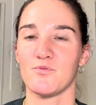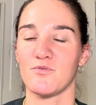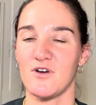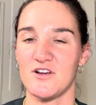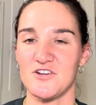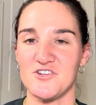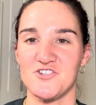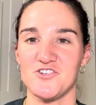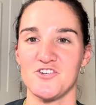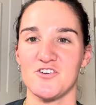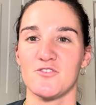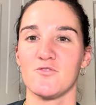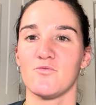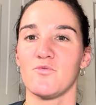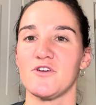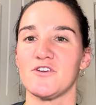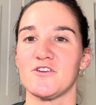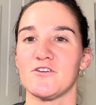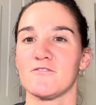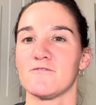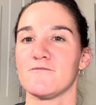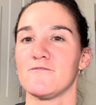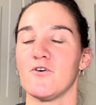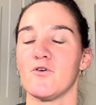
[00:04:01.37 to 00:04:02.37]
pressure when
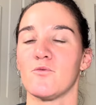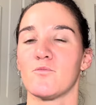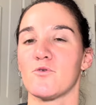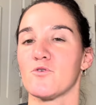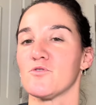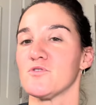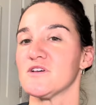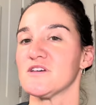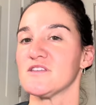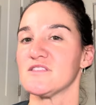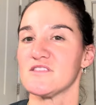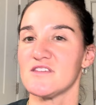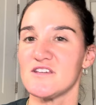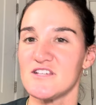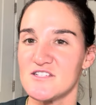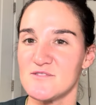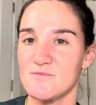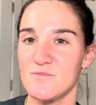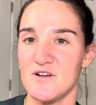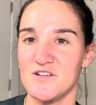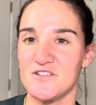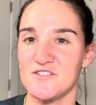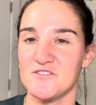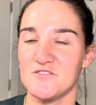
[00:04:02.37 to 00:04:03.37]
you're foam rolling these
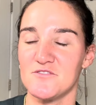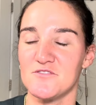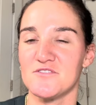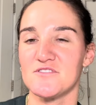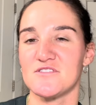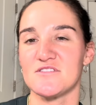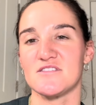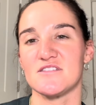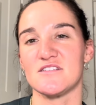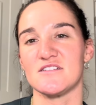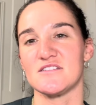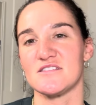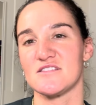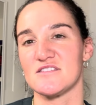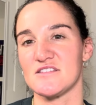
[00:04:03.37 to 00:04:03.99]
muscles than,